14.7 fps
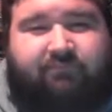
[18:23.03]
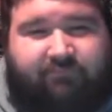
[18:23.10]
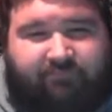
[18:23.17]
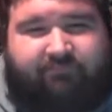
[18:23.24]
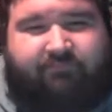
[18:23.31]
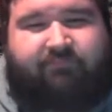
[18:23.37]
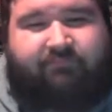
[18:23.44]

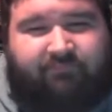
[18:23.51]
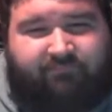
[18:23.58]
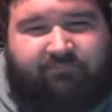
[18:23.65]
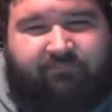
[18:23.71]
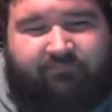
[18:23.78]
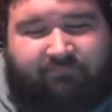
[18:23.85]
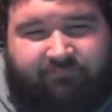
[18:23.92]

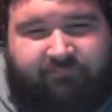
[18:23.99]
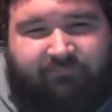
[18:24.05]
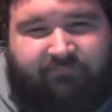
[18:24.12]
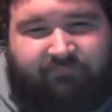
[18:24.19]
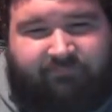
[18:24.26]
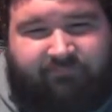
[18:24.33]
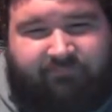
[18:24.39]

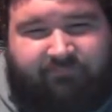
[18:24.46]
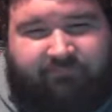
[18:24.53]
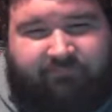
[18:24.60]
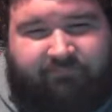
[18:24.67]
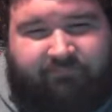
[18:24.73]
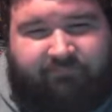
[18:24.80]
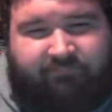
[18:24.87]

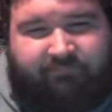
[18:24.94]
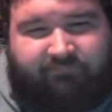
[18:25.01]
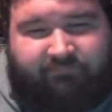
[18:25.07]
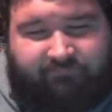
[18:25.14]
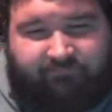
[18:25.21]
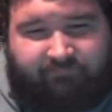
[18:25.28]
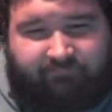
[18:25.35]

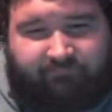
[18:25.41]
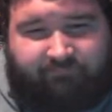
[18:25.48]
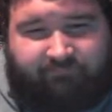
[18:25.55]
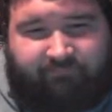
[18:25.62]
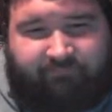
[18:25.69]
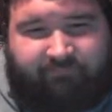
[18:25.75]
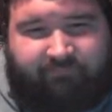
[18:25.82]

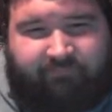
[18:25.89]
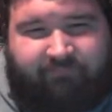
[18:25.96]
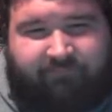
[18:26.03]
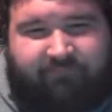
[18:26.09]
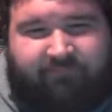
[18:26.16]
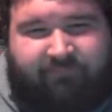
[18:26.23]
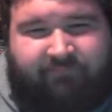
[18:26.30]
(silent)